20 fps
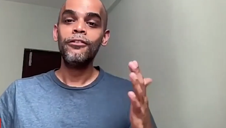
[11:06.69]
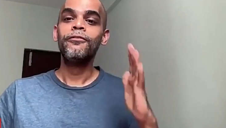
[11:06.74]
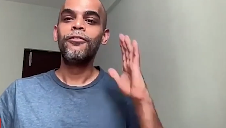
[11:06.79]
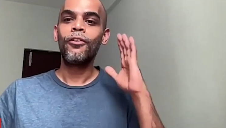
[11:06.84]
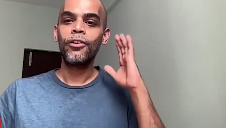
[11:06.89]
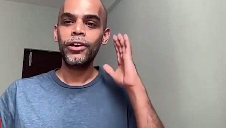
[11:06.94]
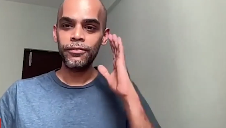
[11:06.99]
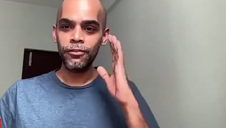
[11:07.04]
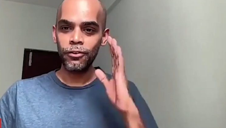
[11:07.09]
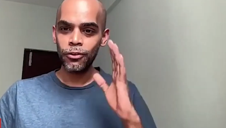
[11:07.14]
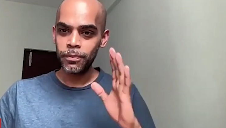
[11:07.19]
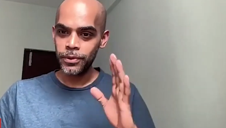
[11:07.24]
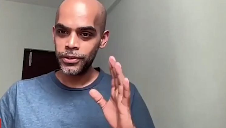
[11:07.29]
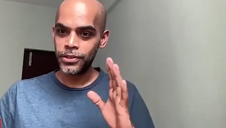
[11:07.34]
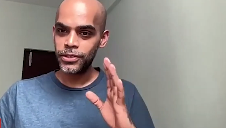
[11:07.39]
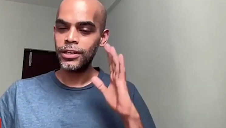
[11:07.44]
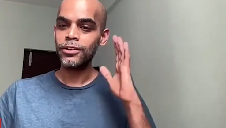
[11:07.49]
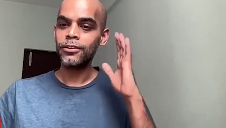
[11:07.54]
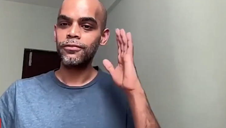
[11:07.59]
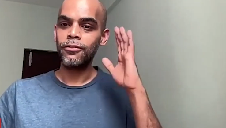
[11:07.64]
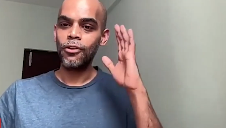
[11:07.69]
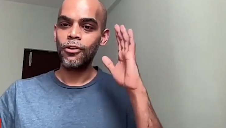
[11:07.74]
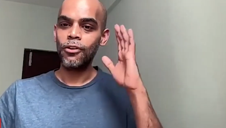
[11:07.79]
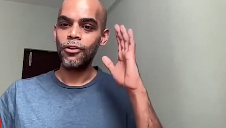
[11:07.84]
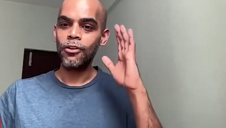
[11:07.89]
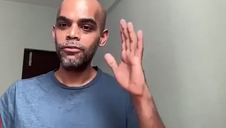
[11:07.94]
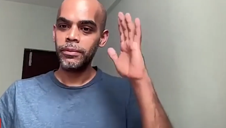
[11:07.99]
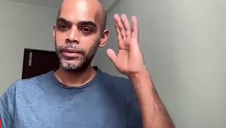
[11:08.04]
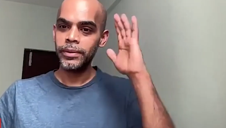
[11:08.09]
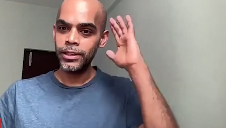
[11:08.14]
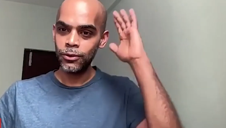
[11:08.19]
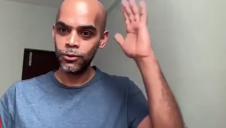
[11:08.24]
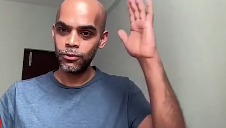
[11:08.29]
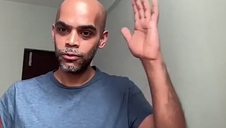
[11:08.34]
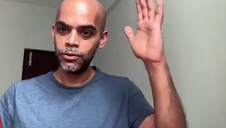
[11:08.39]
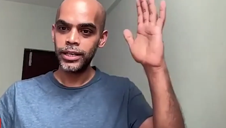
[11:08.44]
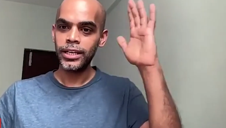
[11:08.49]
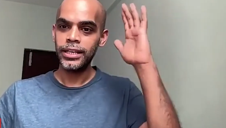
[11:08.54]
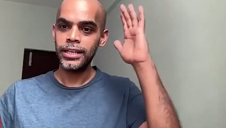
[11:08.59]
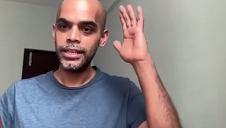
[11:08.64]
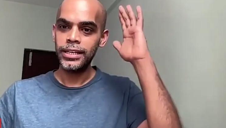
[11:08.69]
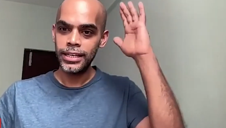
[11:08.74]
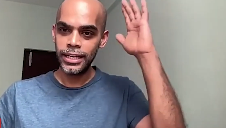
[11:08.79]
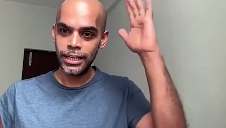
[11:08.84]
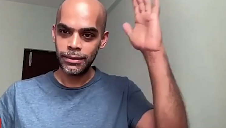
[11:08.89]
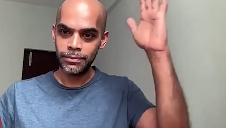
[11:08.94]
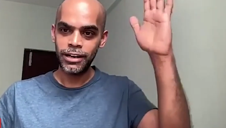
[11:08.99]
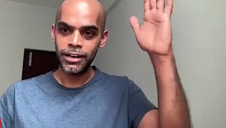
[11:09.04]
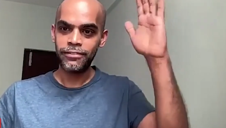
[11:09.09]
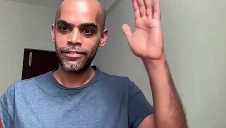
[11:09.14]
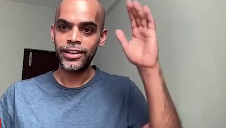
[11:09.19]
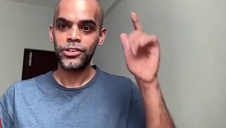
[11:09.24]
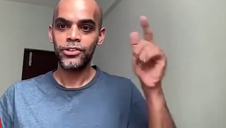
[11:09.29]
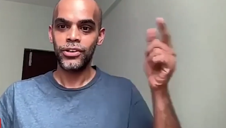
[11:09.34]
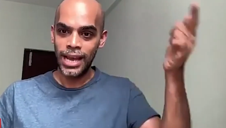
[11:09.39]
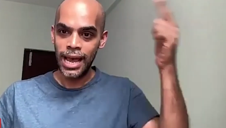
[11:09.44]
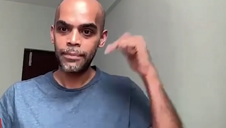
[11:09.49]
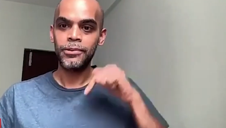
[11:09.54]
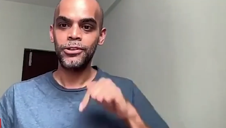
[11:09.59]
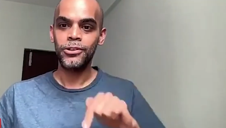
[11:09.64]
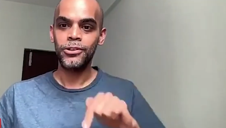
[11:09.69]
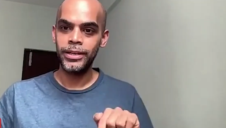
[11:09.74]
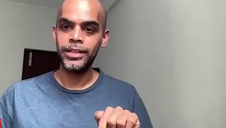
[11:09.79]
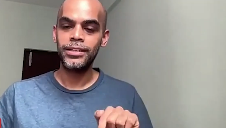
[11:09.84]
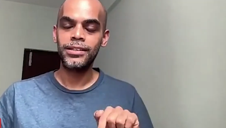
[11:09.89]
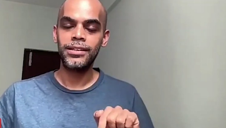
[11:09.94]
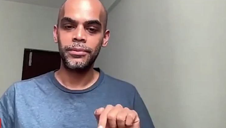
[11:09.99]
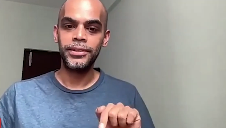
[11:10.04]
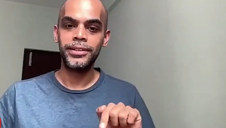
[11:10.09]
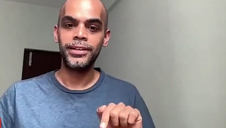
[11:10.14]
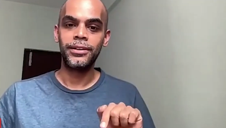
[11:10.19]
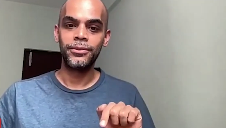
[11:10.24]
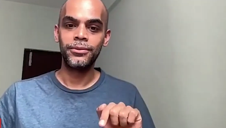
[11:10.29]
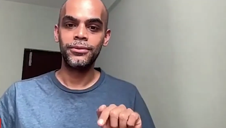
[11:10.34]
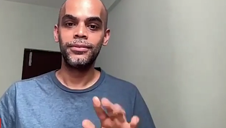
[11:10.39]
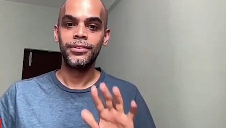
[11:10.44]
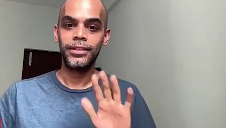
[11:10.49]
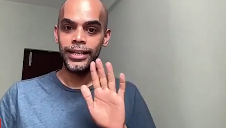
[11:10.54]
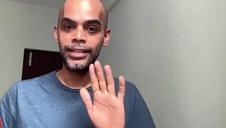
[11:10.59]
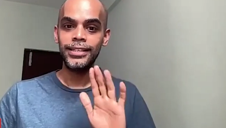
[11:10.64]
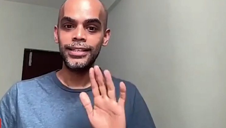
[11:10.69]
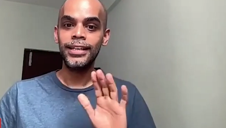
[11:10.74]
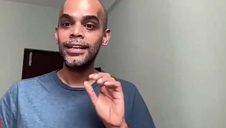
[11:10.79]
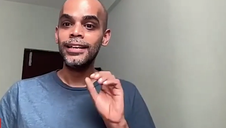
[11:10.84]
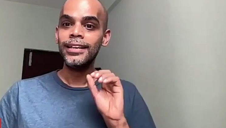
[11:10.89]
44% of all women who work in India in manufacturing happen to be in Tamil Nadu, right?